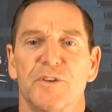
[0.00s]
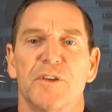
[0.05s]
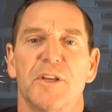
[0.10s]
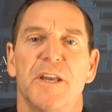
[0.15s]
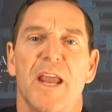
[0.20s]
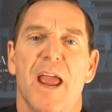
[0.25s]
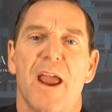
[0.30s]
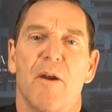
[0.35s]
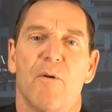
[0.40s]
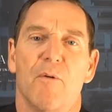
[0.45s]

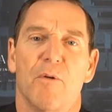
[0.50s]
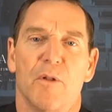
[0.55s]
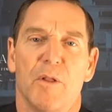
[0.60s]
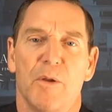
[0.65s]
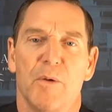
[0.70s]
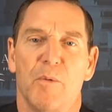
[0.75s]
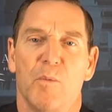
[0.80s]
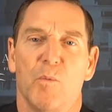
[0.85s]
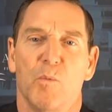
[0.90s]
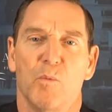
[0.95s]
Today I really
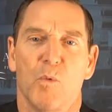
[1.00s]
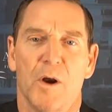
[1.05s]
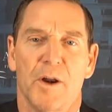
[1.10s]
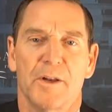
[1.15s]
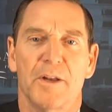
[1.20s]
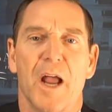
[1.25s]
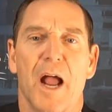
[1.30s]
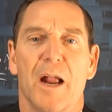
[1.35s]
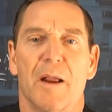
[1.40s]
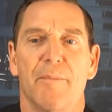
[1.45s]
want to
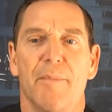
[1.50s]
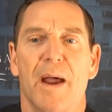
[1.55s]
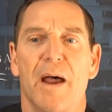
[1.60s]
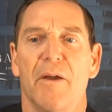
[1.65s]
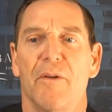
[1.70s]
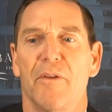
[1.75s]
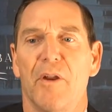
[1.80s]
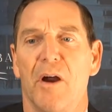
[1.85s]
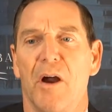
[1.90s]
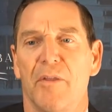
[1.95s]
talk
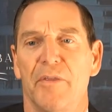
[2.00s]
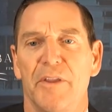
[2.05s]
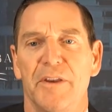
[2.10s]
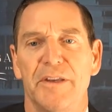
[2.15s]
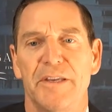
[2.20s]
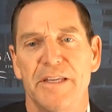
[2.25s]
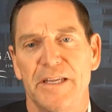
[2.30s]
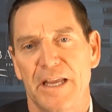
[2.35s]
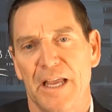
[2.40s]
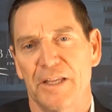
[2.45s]
about on the
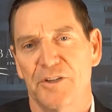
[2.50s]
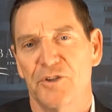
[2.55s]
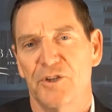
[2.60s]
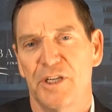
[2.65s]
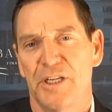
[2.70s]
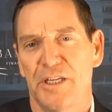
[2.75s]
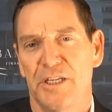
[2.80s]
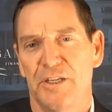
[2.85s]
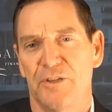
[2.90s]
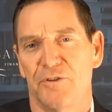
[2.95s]

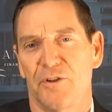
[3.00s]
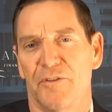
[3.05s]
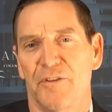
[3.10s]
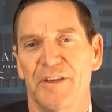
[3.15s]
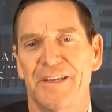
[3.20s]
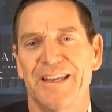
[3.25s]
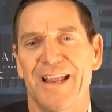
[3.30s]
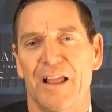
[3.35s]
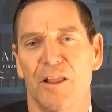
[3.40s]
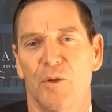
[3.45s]
DSTs, on the
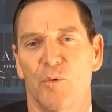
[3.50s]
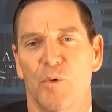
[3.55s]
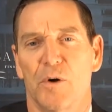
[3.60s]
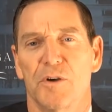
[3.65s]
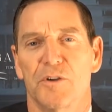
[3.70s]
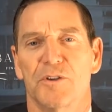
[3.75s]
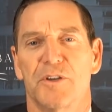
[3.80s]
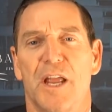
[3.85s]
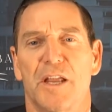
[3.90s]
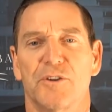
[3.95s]
Delaware
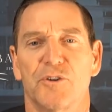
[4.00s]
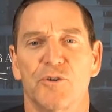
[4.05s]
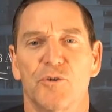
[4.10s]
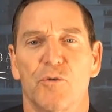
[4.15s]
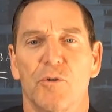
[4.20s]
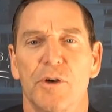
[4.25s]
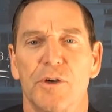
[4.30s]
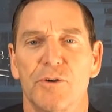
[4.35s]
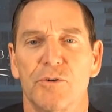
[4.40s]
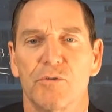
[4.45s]

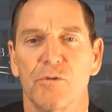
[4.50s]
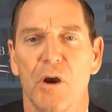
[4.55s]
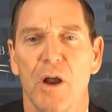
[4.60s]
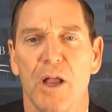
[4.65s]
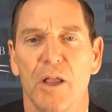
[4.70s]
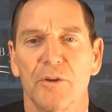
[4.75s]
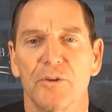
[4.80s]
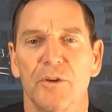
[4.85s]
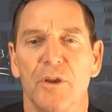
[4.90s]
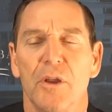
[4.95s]
Statutory
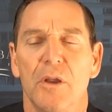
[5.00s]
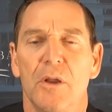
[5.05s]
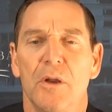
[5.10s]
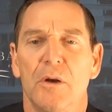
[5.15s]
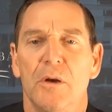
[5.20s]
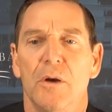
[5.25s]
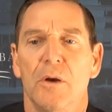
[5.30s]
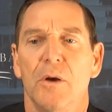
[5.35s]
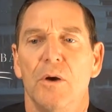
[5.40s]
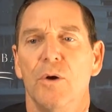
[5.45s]
Trust,
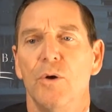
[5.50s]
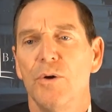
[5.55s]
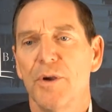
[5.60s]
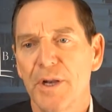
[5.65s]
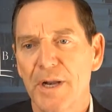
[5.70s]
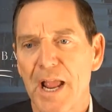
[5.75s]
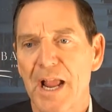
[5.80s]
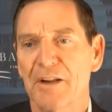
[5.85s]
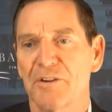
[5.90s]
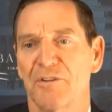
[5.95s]
who
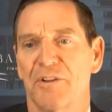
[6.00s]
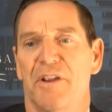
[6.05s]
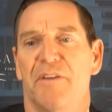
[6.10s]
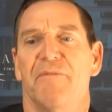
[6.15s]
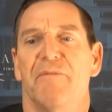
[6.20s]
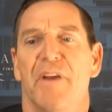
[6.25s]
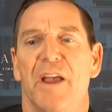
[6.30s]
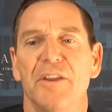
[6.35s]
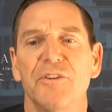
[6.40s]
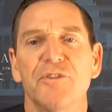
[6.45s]
can actually
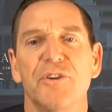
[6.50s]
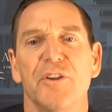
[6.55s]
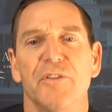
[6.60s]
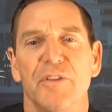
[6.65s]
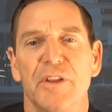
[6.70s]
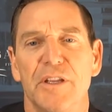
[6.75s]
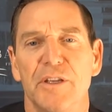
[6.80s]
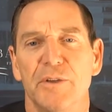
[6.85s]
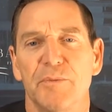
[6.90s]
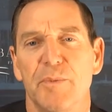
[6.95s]
invest in
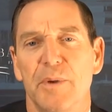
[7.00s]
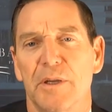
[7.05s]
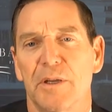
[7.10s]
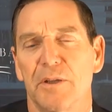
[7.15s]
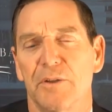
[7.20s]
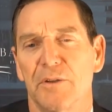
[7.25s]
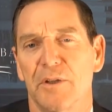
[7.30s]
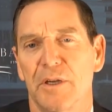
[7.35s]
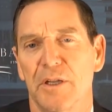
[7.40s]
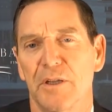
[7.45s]
these,
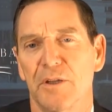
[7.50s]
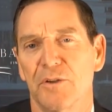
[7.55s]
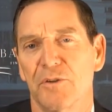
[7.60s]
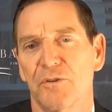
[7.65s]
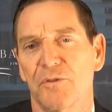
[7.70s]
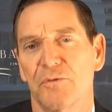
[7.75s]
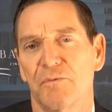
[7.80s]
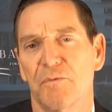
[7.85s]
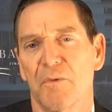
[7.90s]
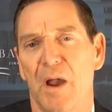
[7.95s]
because it
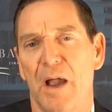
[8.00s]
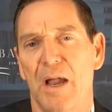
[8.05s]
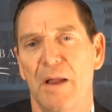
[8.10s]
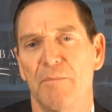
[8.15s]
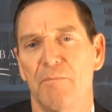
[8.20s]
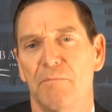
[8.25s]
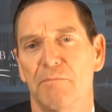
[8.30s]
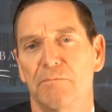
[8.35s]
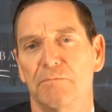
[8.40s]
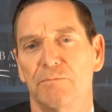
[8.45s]
is
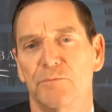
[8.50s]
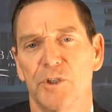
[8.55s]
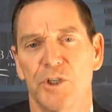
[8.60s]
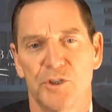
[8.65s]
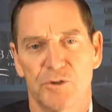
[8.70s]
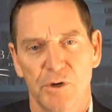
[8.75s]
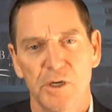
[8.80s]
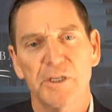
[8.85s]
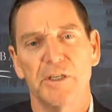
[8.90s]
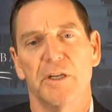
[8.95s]

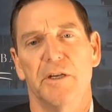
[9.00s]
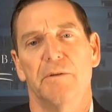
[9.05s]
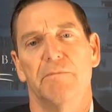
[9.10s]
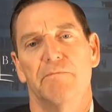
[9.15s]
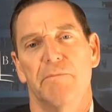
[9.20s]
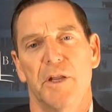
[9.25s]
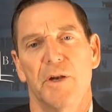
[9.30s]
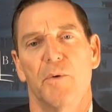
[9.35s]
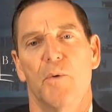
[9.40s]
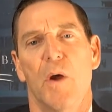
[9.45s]
restricted
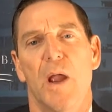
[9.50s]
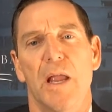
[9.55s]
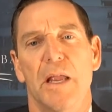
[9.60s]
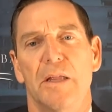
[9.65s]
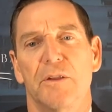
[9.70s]
in a way.